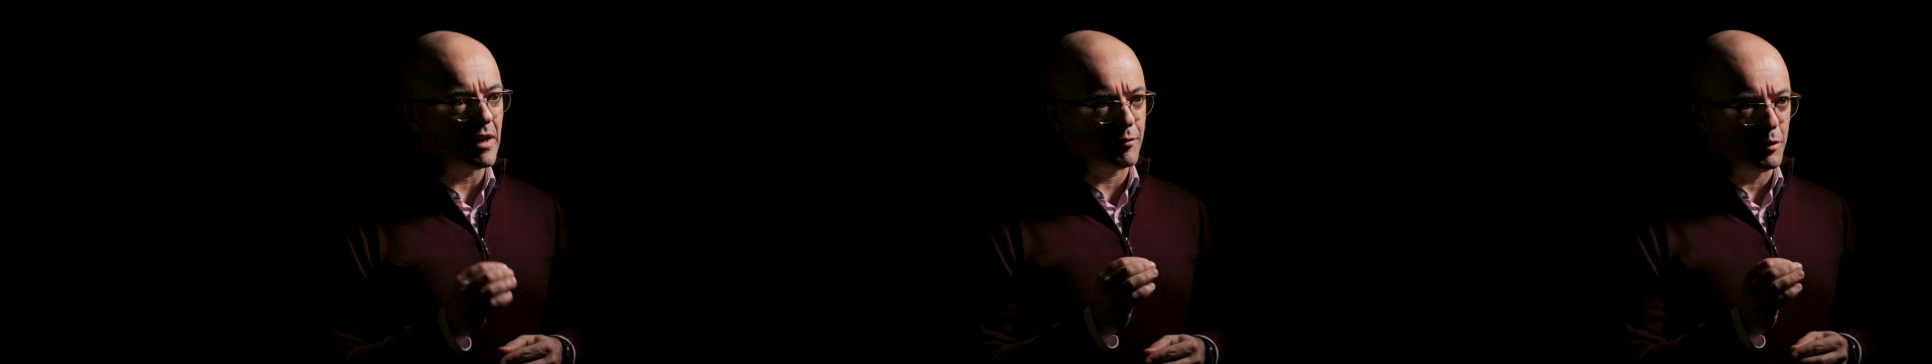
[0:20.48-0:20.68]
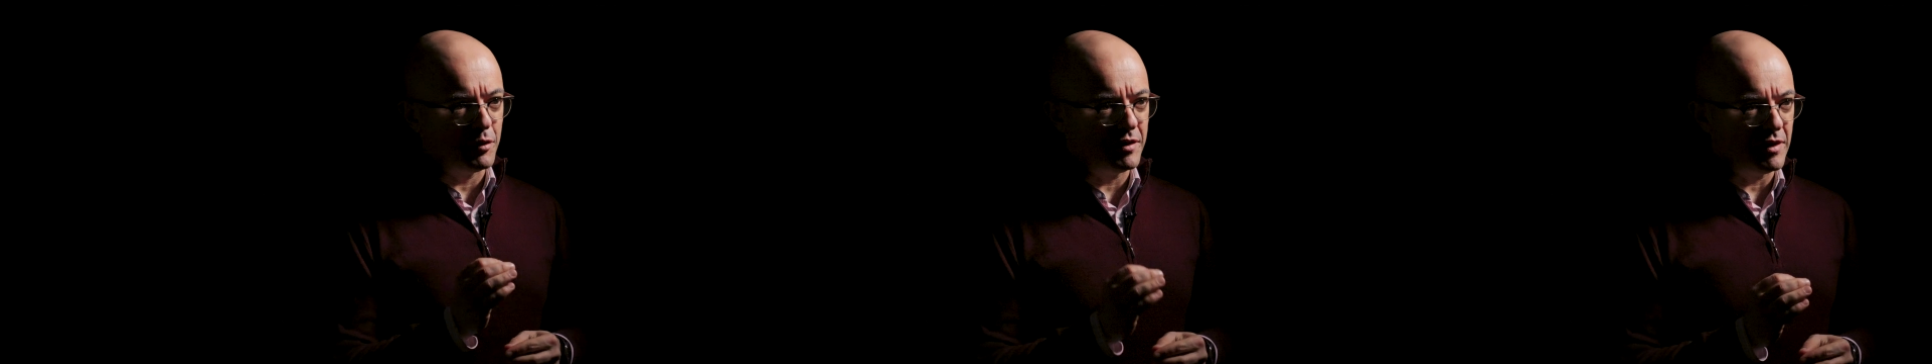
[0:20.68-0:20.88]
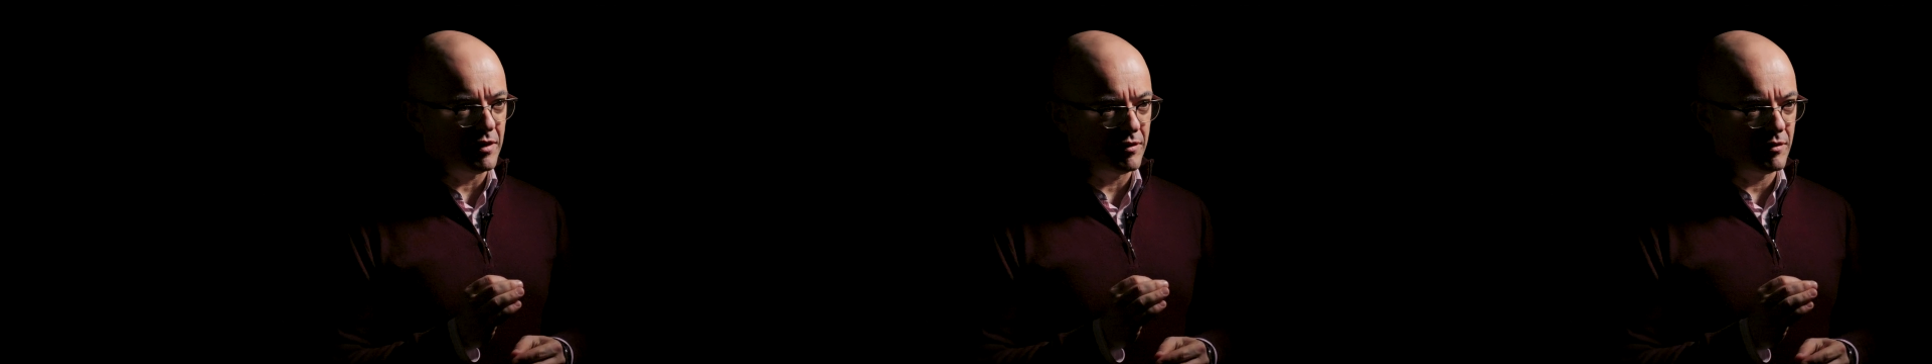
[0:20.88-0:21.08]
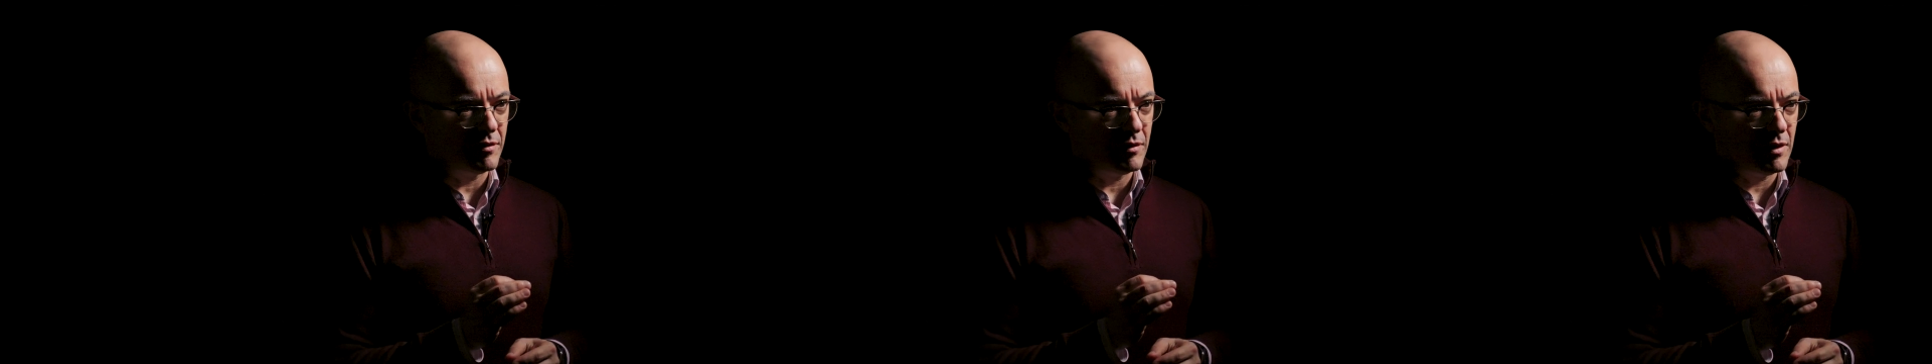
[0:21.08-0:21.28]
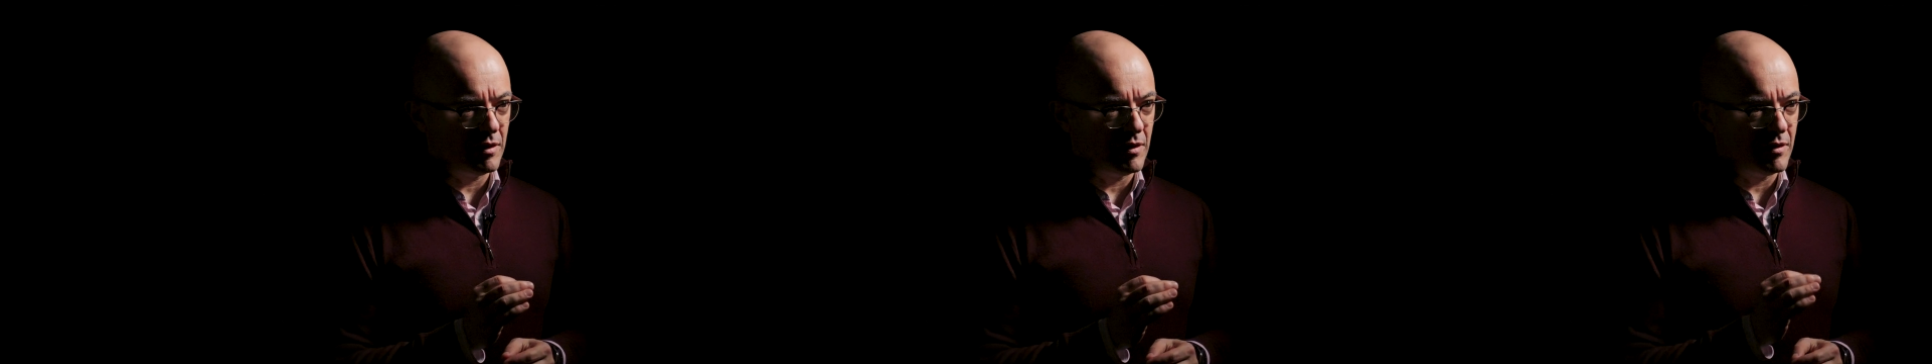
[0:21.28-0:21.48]
expertise
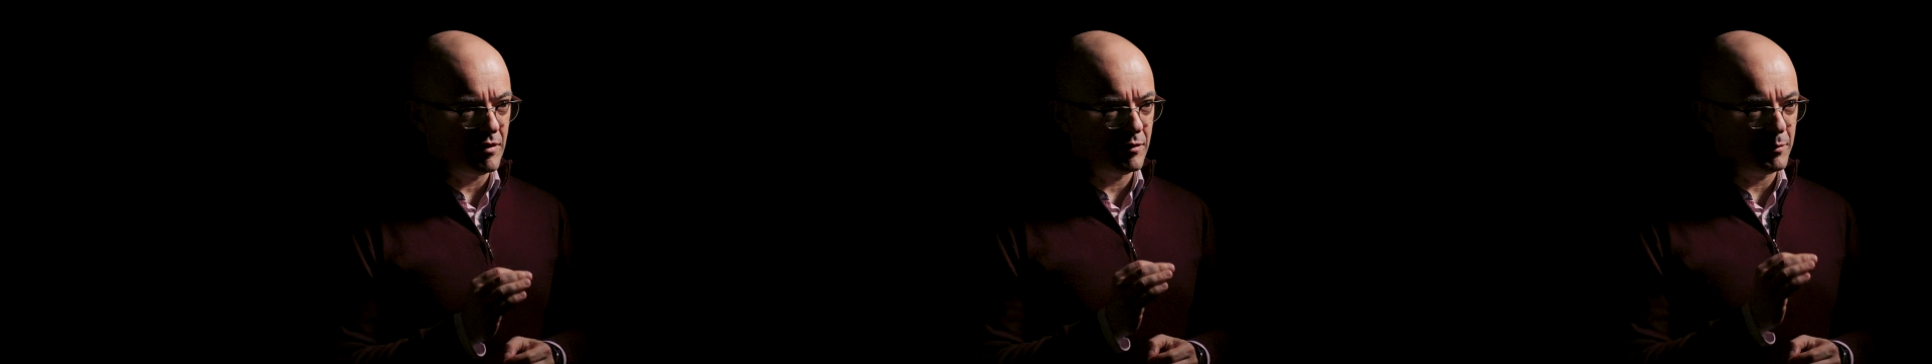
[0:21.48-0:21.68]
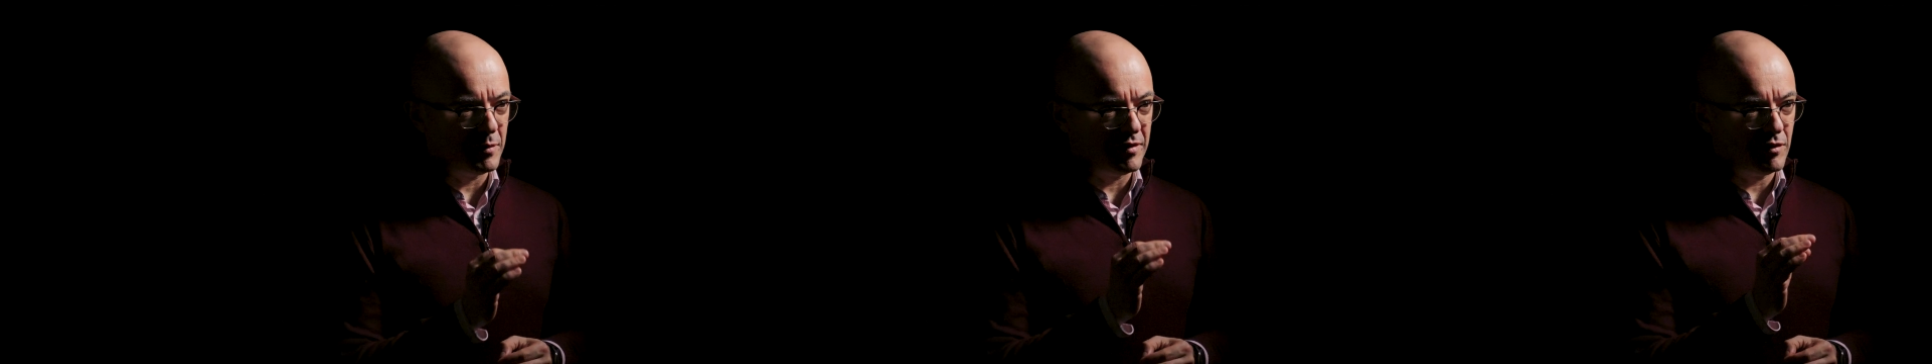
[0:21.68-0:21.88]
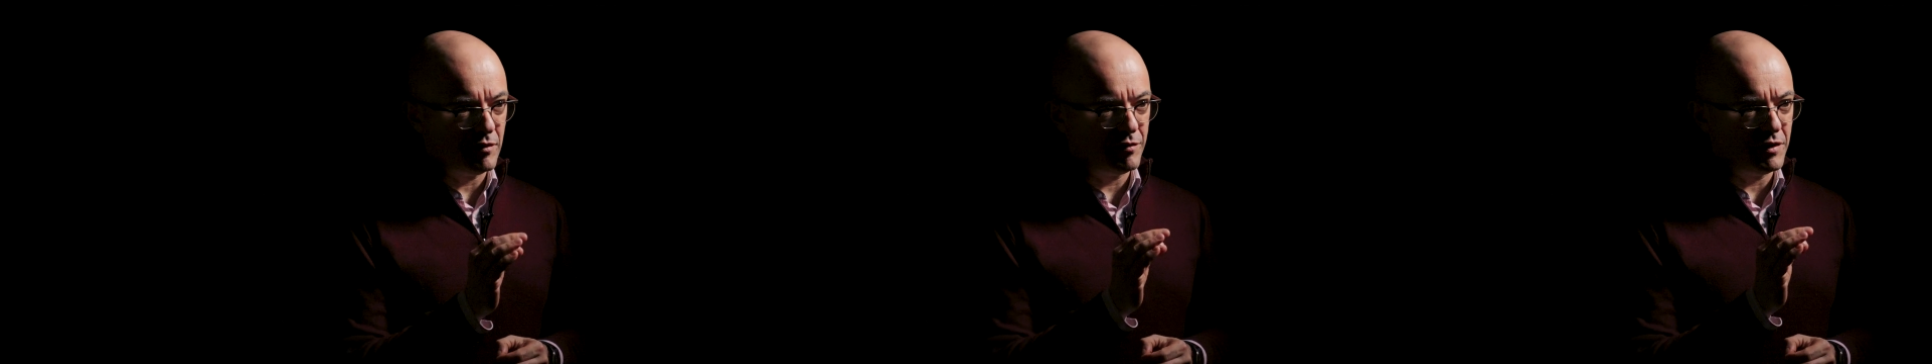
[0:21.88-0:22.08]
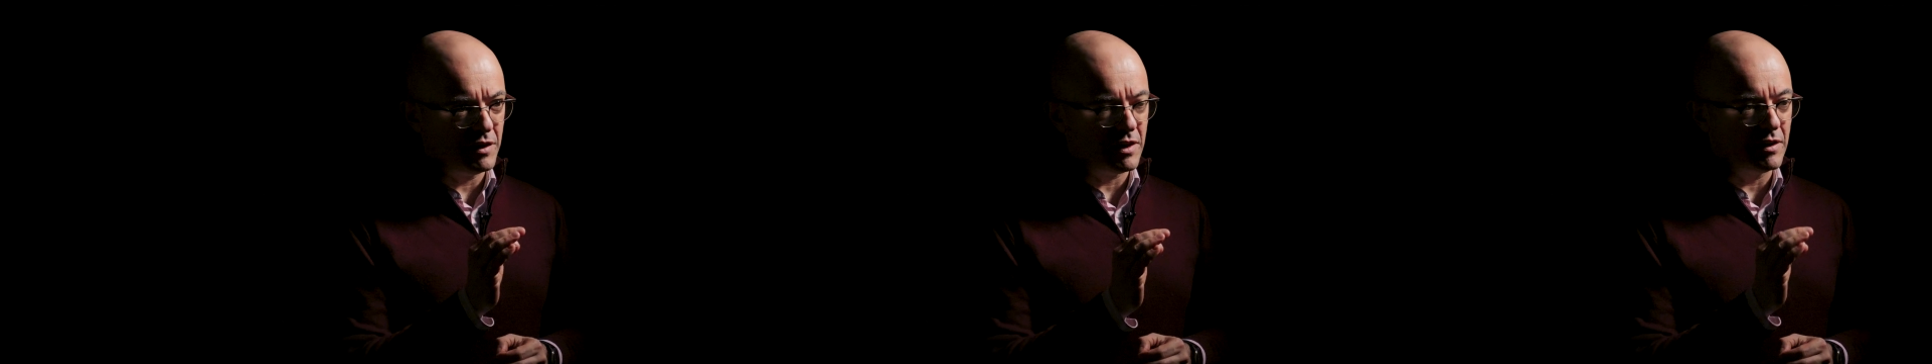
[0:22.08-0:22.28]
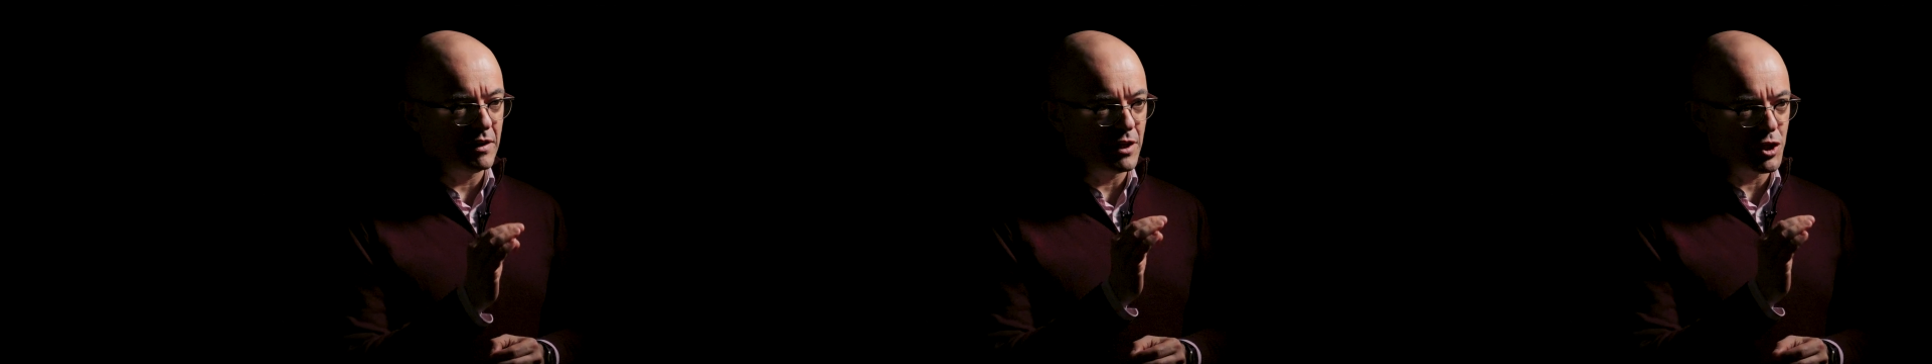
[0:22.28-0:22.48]
in a
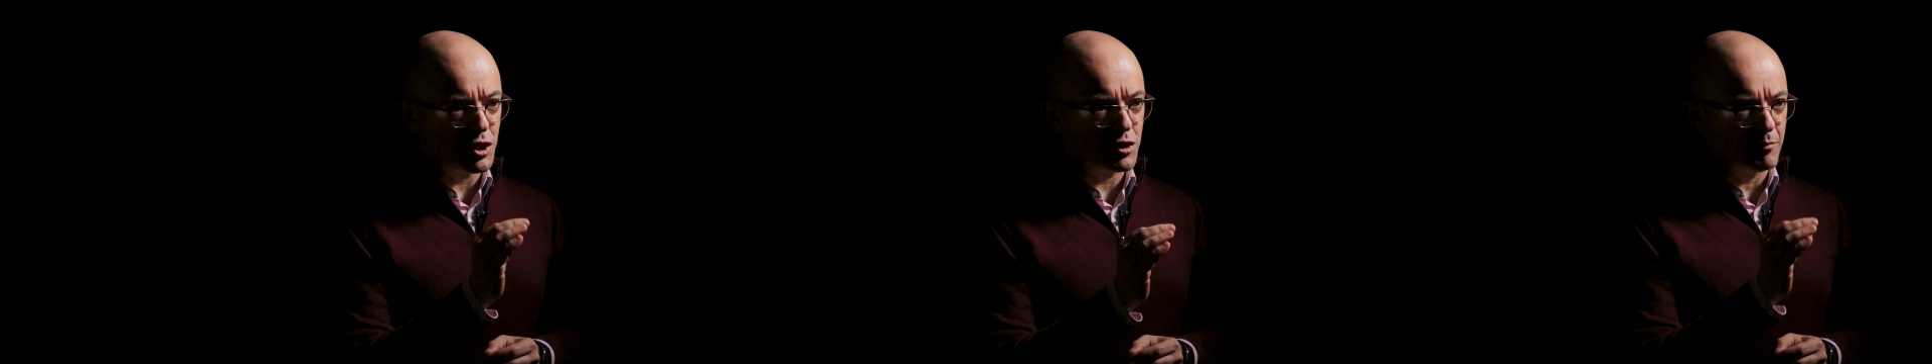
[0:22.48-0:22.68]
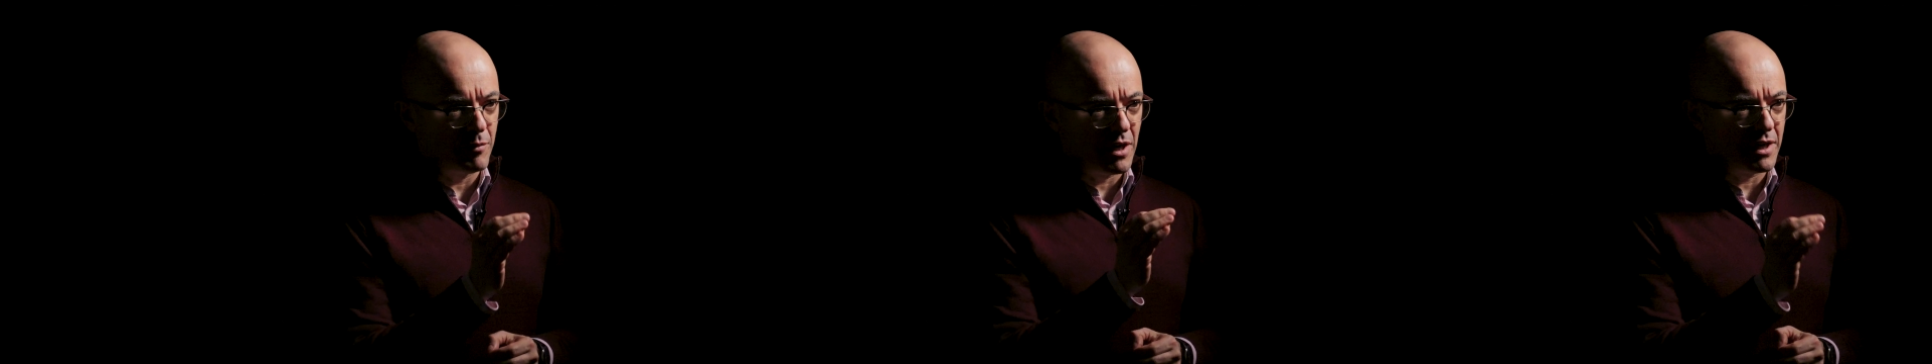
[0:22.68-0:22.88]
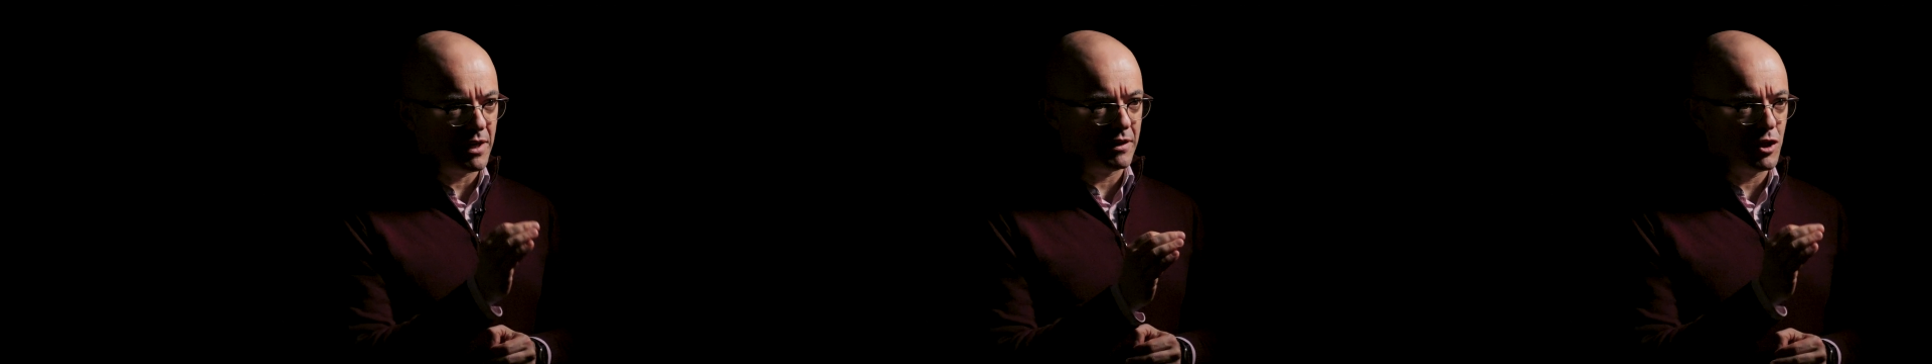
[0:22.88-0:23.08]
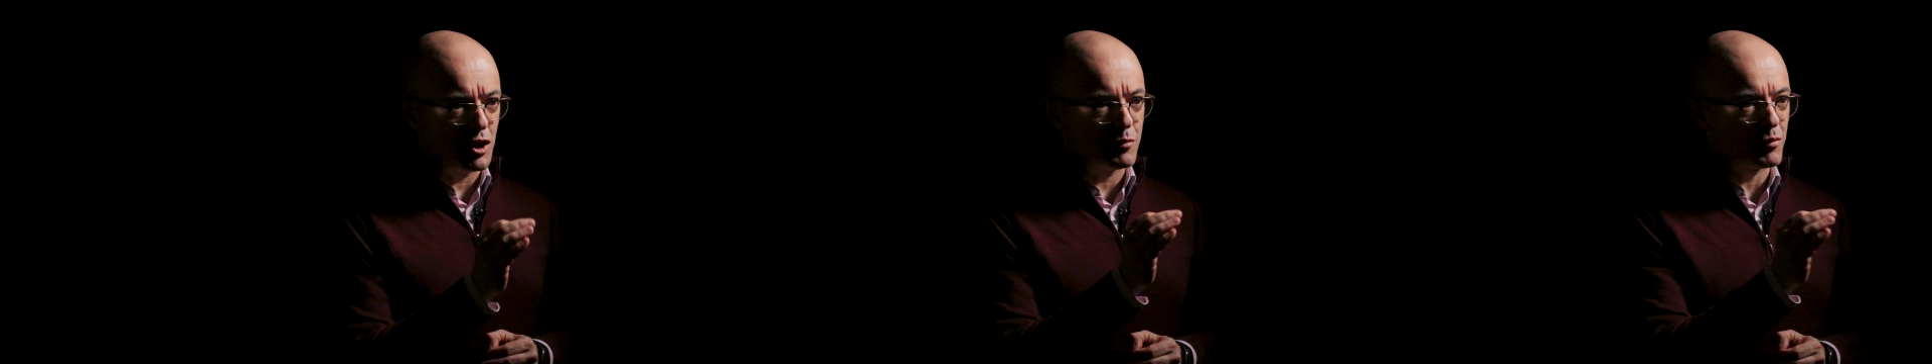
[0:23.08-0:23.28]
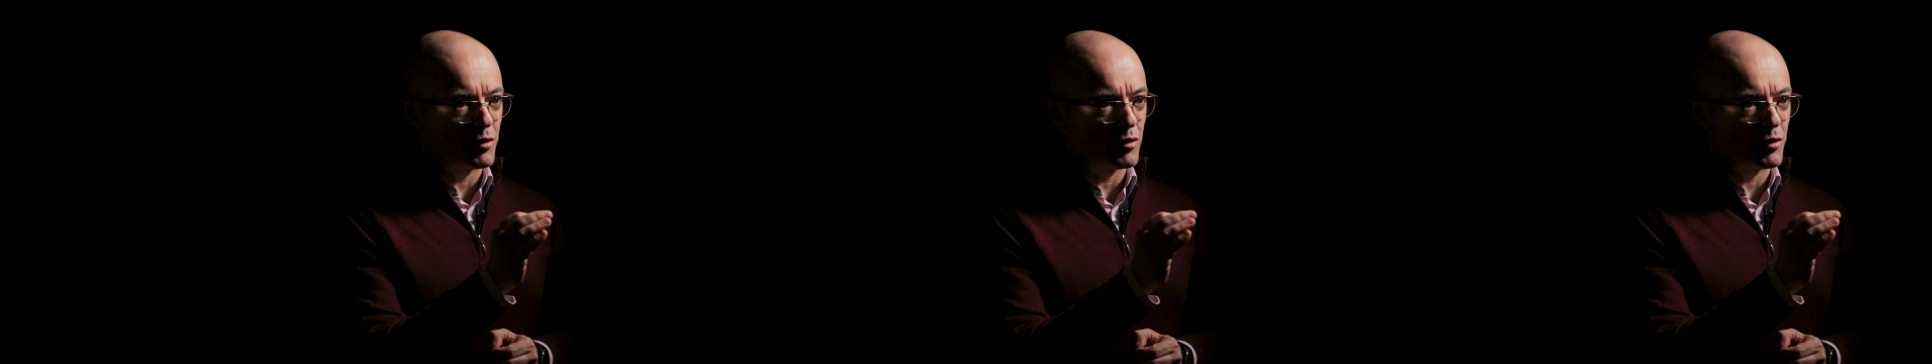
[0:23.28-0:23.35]
specific niche market, niche